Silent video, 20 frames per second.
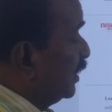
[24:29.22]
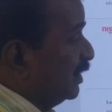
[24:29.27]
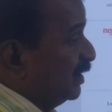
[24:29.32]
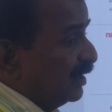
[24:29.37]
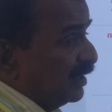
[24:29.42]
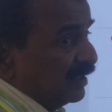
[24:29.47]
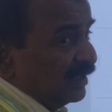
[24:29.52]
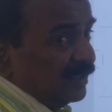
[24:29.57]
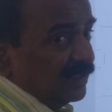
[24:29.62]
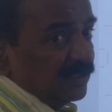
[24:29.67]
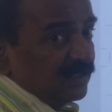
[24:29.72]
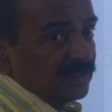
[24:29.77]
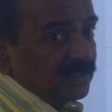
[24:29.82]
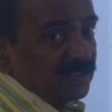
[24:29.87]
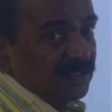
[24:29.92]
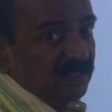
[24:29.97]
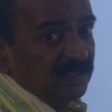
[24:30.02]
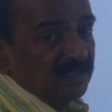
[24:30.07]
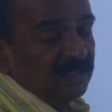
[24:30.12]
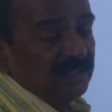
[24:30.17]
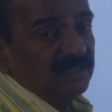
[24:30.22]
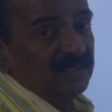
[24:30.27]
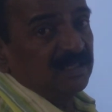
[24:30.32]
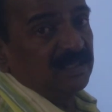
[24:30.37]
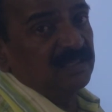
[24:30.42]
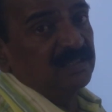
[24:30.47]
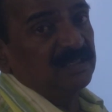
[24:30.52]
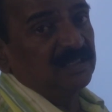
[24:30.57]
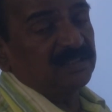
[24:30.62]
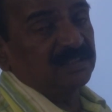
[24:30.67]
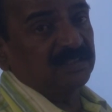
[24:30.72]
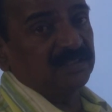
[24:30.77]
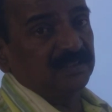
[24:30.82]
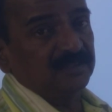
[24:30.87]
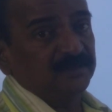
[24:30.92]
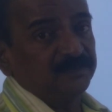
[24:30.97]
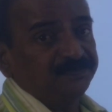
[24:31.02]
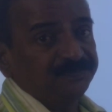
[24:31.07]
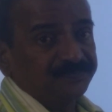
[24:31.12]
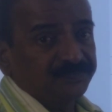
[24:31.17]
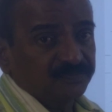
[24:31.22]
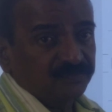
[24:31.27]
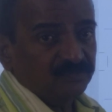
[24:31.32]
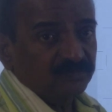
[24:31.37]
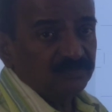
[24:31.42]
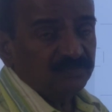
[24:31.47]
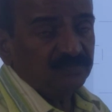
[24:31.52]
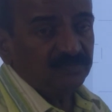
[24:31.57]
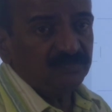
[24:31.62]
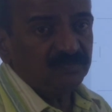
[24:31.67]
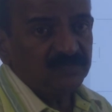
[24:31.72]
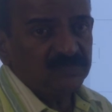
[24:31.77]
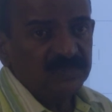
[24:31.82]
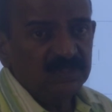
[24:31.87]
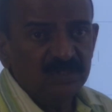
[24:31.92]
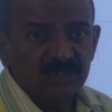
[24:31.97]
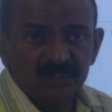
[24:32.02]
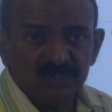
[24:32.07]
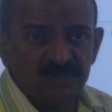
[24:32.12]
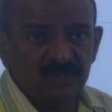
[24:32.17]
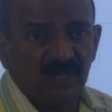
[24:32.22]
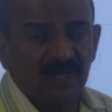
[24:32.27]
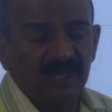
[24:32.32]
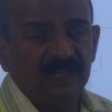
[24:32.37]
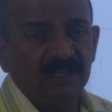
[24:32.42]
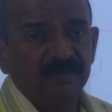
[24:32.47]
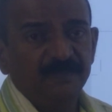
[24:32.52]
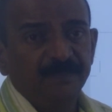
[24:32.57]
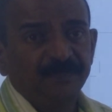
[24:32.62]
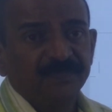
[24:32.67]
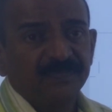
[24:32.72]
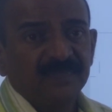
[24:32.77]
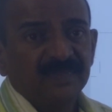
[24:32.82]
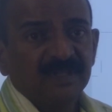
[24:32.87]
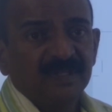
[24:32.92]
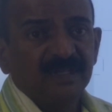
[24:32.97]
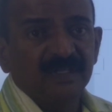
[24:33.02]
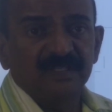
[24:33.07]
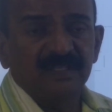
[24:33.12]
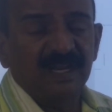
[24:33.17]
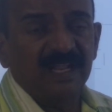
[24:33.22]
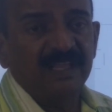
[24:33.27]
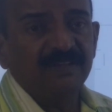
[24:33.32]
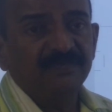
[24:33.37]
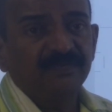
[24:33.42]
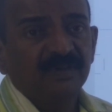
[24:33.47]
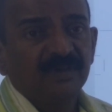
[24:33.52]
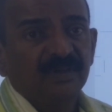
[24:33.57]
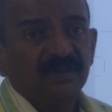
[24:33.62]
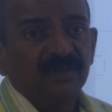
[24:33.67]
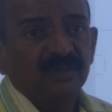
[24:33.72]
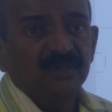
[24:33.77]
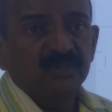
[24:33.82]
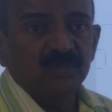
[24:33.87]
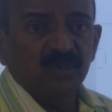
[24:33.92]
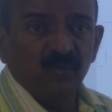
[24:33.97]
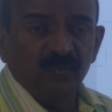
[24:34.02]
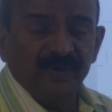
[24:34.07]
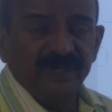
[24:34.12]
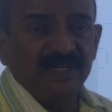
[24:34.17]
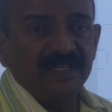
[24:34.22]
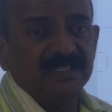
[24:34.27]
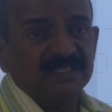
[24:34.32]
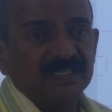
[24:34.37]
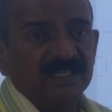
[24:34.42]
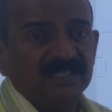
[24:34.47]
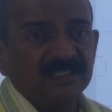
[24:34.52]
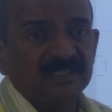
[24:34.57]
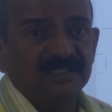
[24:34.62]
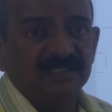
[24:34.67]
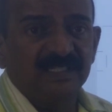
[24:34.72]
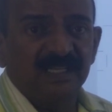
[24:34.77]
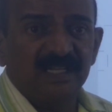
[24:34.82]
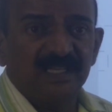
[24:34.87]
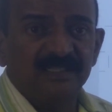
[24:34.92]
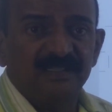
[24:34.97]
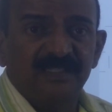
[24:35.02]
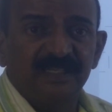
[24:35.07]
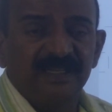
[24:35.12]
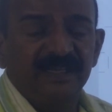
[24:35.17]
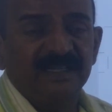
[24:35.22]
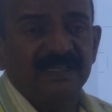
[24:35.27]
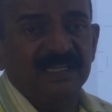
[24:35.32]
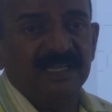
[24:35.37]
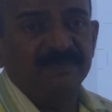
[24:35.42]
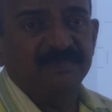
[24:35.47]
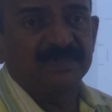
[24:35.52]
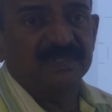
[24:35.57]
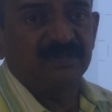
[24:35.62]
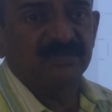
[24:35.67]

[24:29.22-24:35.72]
here children in this soil is life. So we discussed there are three types